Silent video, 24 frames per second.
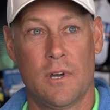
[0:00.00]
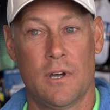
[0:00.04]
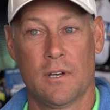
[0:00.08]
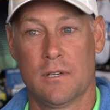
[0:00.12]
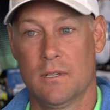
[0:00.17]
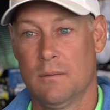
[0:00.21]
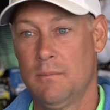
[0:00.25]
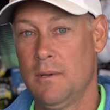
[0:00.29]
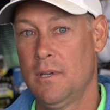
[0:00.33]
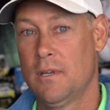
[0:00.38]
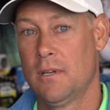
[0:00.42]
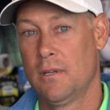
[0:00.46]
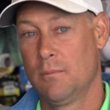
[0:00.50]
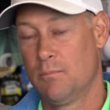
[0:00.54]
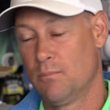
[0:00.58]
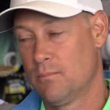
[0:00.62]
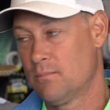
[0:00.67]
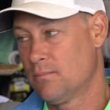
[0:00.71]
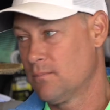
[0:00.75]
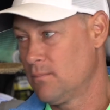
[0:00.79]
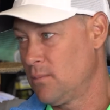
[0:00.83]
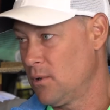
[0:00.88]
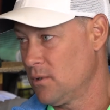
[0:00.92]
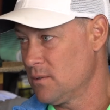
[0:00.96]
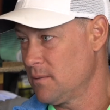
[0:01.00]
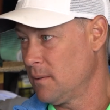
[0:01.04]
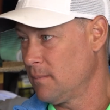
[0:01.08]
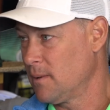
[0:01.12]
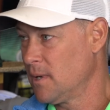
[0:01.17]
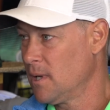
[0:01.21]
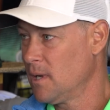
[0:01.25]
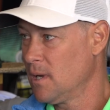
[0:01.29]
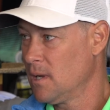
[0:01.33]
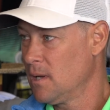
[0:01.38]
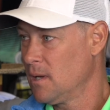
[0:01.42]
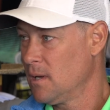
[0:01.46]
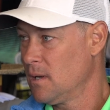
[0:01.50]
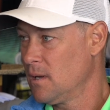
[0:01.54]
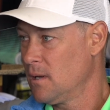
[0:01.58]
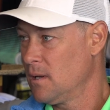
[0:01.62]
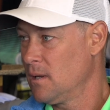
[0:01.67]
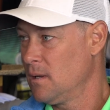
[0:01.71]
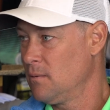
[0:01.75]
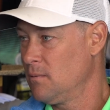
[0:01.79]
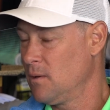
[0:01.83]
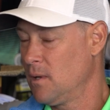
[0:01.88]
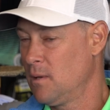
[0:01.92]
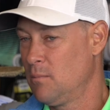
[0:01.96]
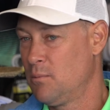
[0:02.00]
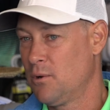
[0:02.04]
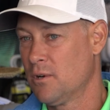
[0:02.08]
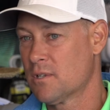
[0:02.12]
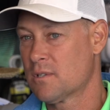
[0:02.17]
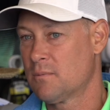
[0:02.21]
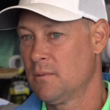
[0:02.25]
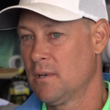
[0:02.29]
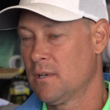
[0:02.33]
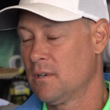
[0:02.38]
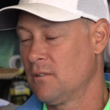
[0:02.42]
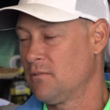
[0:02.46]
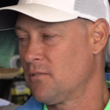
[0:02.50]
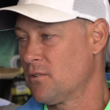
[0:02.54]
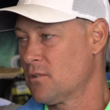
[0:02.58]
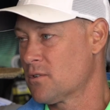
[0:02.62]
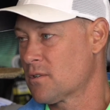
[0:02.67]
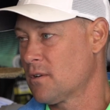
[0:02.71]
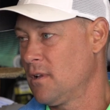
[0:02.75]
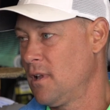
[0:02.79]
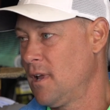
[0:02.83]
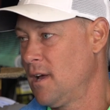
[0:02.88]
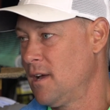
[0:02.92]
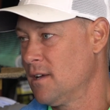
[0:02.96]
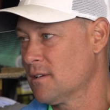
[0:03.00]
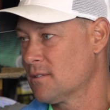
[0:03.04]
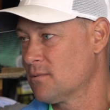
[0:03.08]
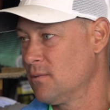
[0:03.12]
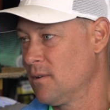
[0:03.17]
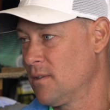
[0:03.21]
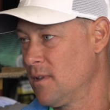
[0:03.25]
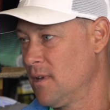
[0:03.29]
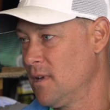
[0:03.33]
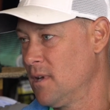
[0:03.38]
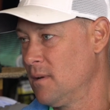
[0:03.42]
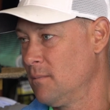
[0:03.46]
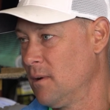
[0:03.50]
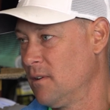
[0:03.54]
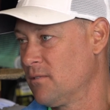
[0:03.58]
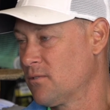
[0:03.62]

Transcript: talking to me, and he pulls him he, he puts me into first class with him.